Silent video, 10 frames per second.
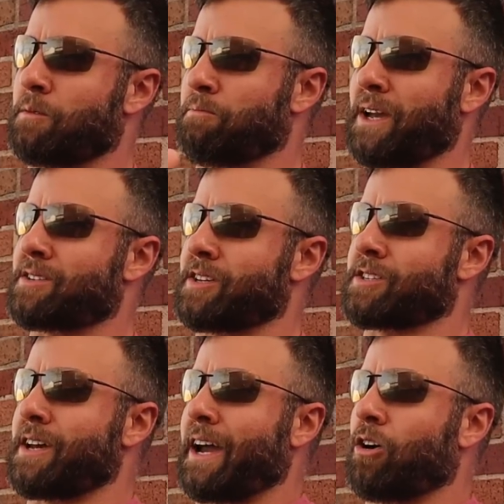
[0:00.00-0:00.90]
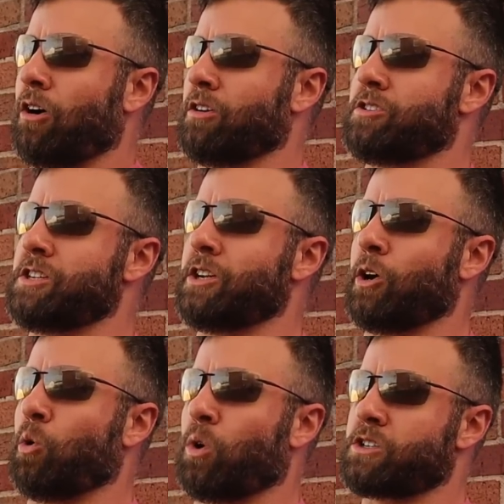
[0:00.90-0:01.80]
basic psychology,
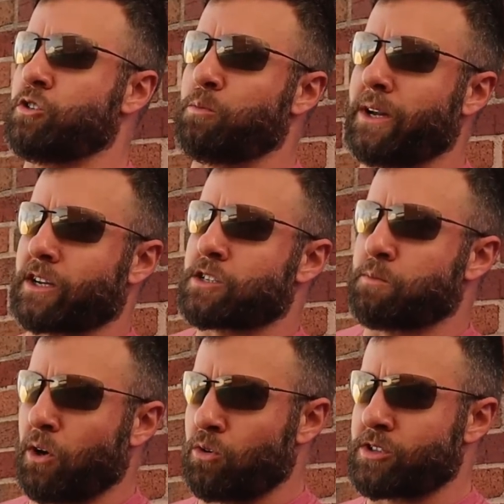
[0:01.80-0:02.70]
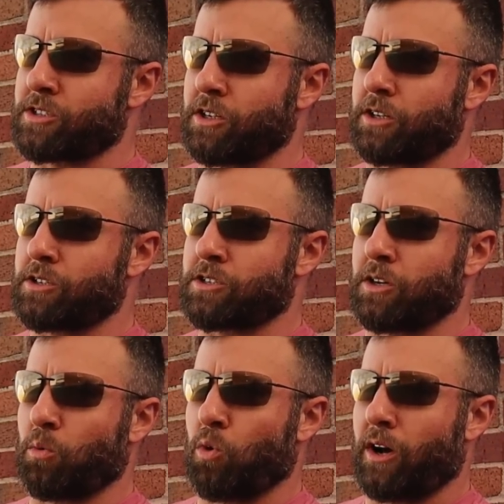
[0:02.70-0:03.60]
once you've been exposed
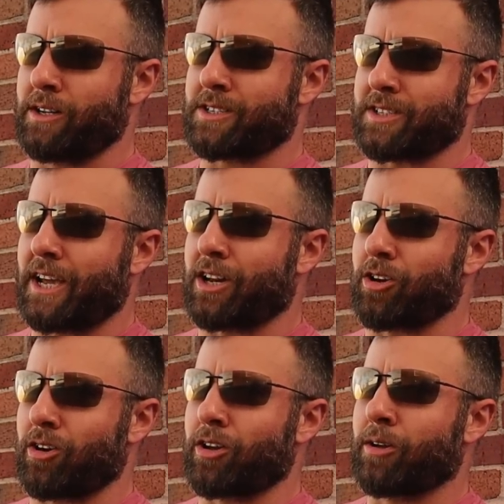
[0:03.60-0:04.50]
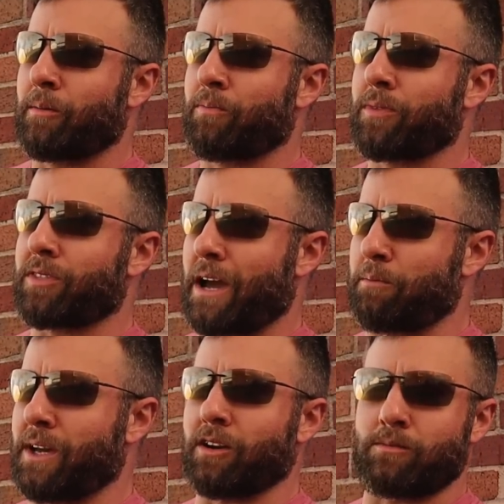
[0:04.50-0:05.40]
to one standard, that
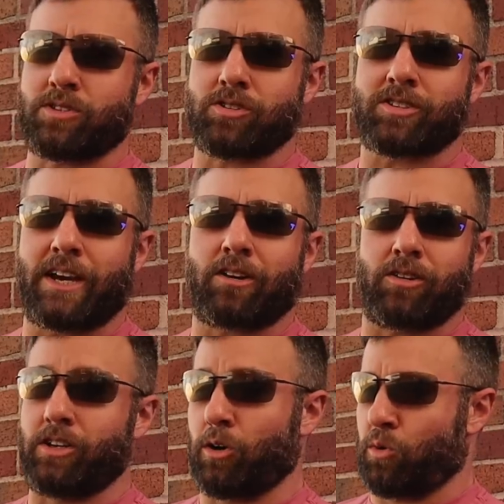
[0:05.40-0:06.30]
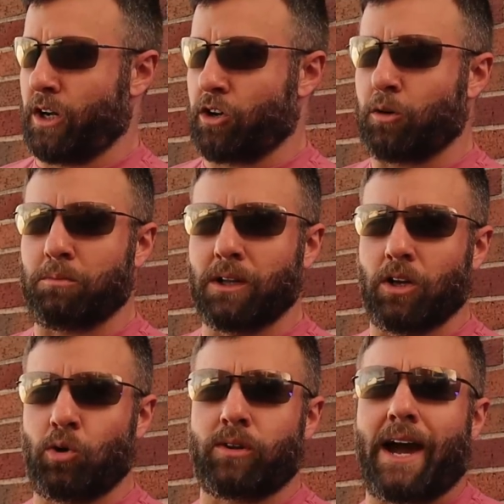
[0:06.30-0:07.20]
becomes your standard. You don't want to go
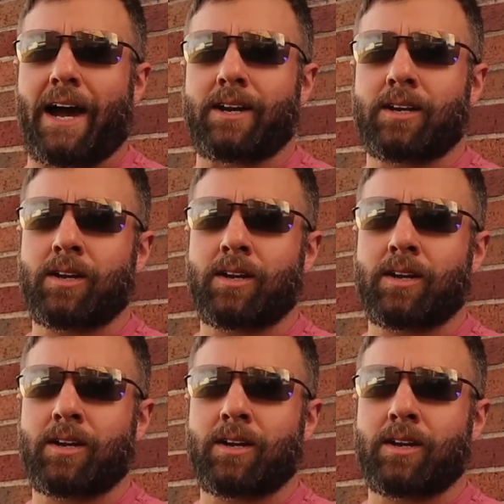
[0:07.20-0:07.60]
below that.